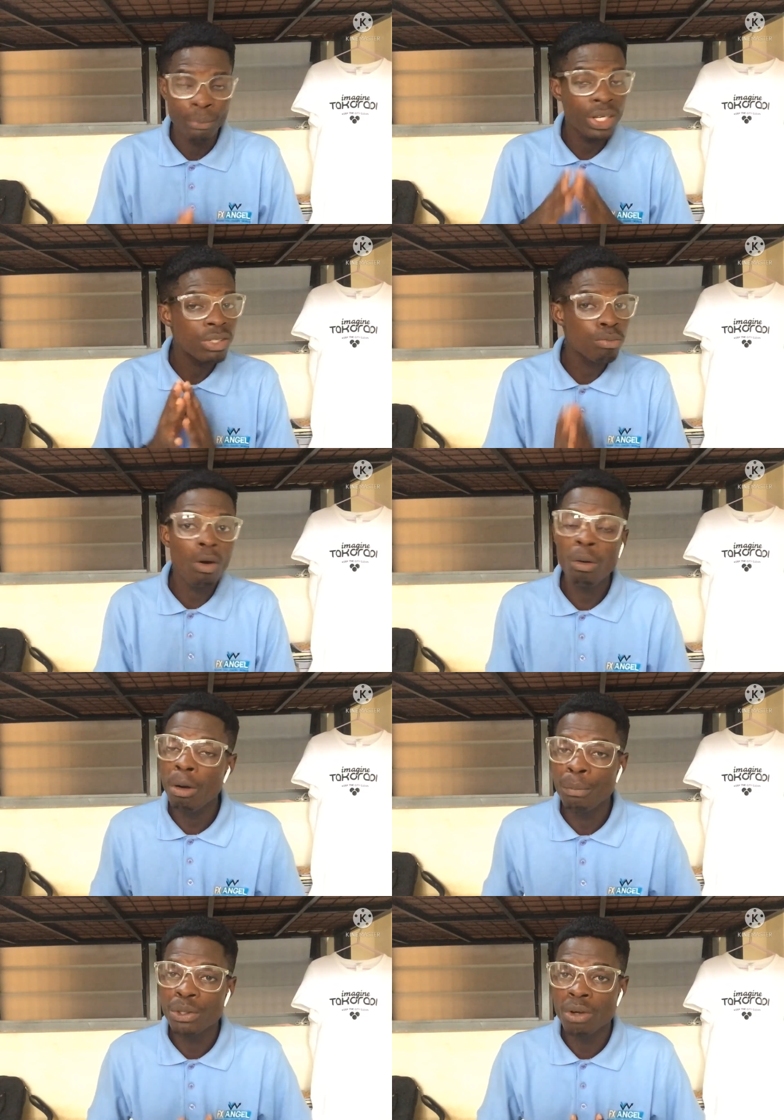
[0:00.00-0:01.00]
print more
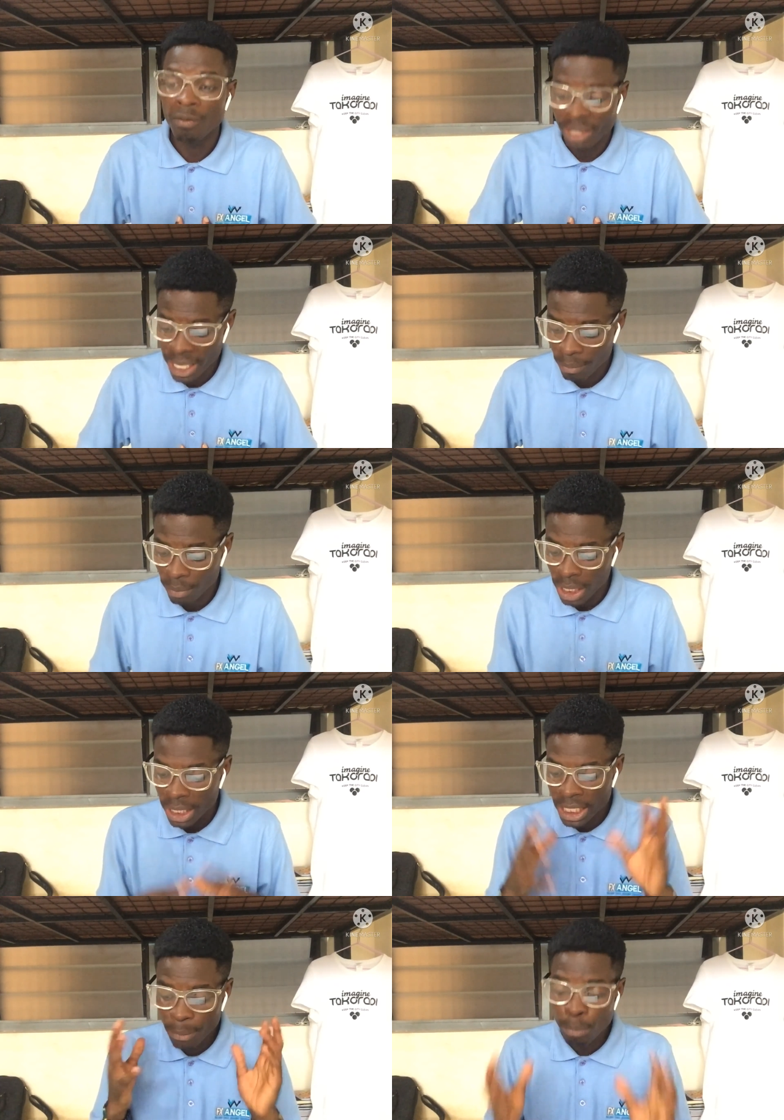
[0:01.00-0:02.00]
copies of them,
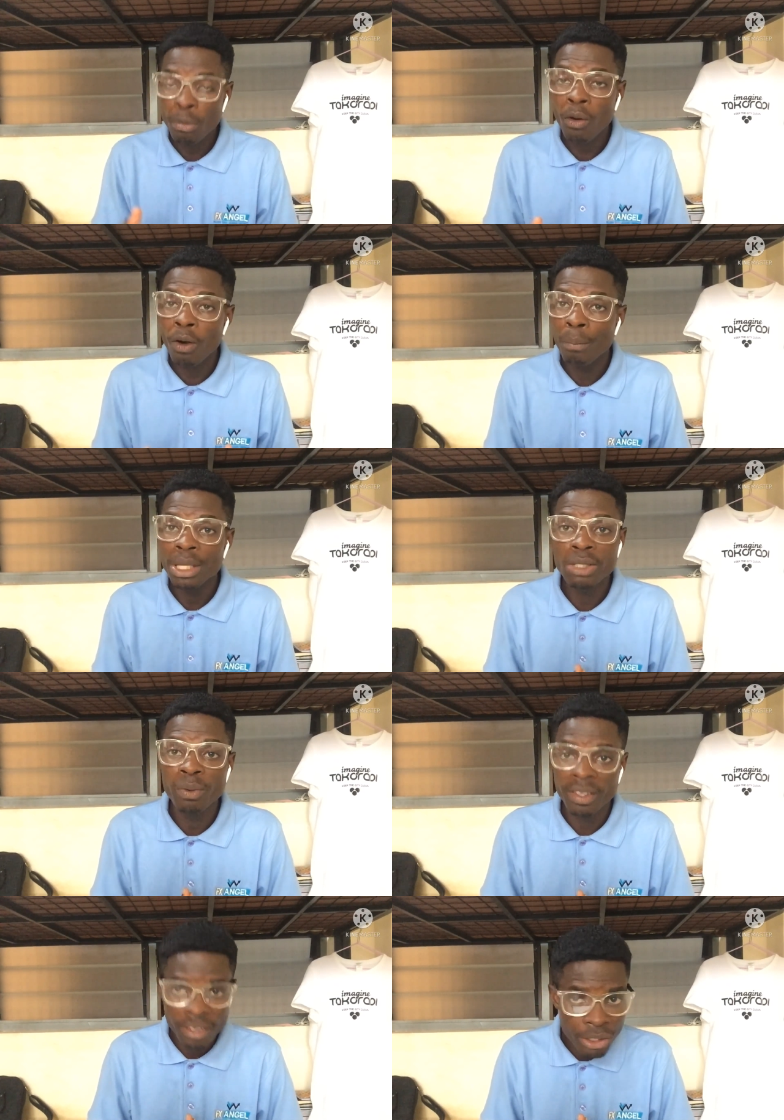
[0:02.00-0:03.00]
keep more copies
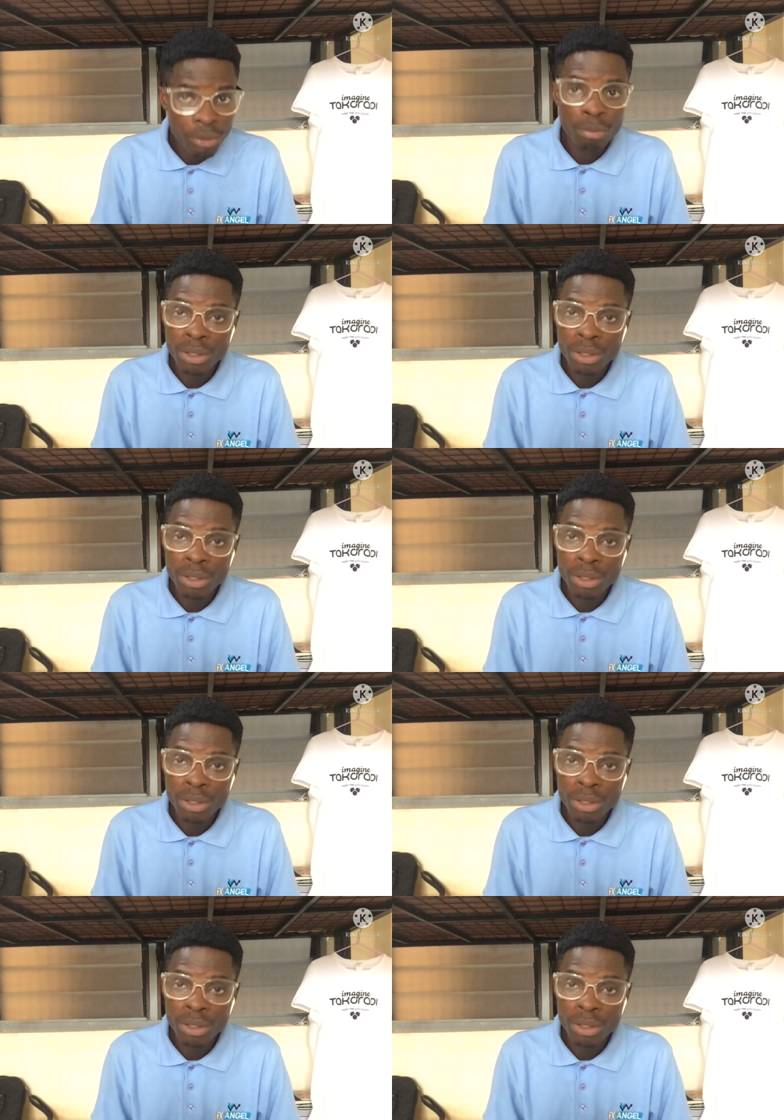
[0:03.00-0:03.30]
with you,